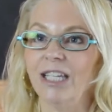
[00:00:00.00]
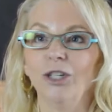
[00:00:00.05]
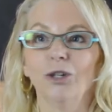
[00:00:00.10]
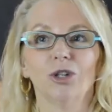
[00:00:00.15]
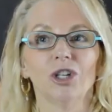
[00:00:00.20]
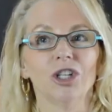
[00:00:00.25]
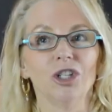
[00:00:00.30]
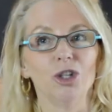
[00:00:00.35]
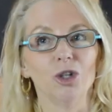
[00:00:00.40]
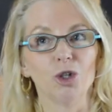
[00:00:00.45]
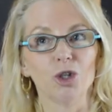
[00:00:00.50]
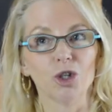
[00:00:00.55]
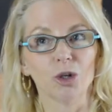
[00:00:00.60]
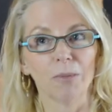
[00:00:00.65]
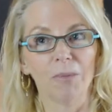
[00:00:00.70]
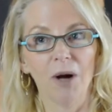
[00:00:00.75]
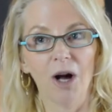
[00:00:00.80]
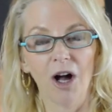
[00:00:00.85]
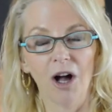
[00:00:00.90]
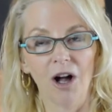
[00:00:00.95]
You can use
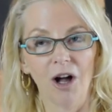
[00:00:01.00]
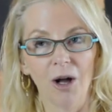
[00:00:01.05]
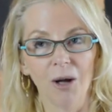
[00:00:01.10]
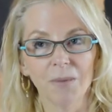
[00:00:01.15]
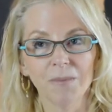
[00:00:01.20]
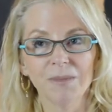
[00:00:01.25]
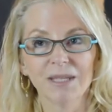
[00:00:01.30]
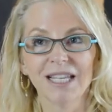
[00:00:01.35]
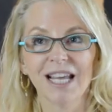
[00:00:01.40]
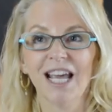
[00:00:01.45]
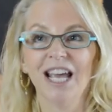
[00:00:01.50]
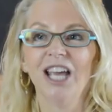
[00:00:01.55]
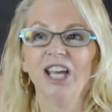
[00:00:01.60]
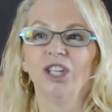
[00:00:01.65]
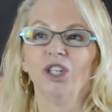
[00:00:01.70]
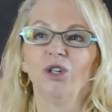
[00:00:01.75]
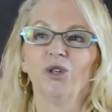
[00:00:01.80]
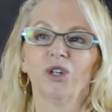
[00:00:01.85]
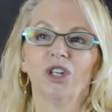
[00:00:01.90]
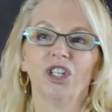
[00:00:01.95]
your palms,
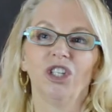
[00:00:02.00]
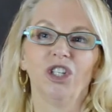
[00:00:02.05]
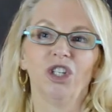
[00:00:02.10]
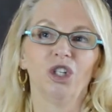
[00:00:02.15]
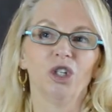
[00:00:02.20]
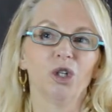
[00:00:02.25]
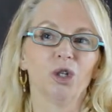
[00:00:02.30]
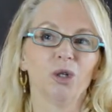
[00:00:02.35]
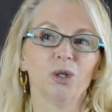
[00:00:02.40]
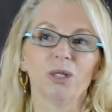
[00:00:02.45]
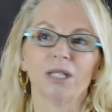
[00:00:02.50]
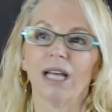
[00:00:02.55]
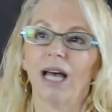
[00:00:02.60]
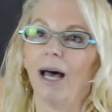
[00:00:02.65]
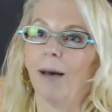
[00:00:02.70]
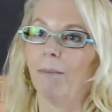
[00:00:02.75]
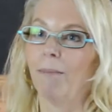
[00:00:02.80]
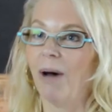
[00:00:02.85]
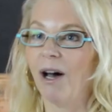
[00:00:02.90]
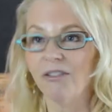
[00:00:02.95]
you can use
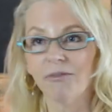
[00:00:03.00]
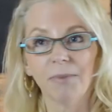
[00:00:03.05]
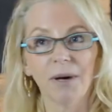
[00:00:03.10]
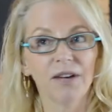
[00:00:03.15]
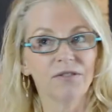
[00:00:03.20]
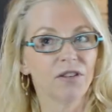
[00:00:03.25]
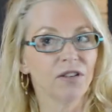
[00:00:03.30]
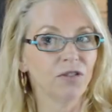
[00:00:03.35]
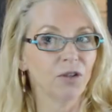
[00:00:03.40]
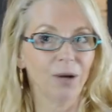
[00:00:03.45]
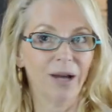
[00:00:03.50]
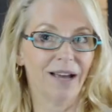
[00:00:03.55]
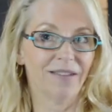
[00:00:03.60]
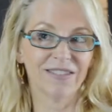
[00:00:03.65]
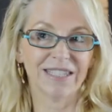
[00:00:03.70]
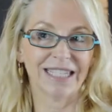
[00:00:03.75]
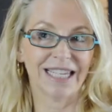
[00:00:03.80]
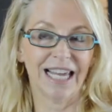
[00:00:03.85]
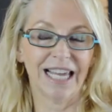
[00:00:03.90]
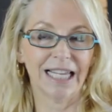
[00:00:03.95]
a buff puff if you
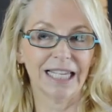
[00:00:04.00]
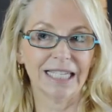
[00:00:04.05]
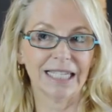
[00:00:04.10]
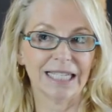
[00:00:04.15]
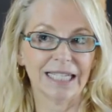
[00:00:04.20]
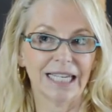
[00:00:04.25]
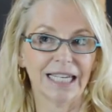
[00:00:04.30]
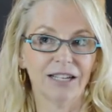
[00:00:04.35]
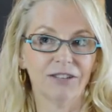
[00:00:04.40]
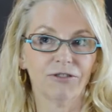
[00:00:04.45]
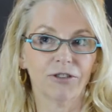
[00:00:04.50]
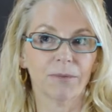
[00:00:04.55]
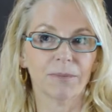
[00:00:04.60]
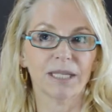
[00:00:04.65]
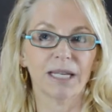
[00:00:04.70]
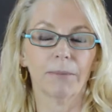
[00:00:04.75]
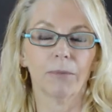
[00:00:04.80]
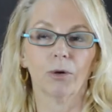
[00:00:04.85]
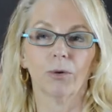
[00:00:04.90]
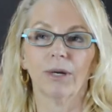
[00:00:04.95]
have scaly skin from
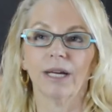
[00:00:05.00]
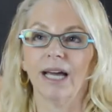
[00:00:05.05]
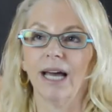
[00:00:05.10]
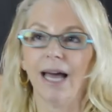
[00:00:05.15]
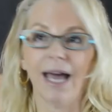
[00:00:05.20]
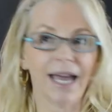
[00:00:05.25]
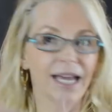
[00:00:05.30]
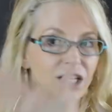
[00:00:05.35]
seborrhea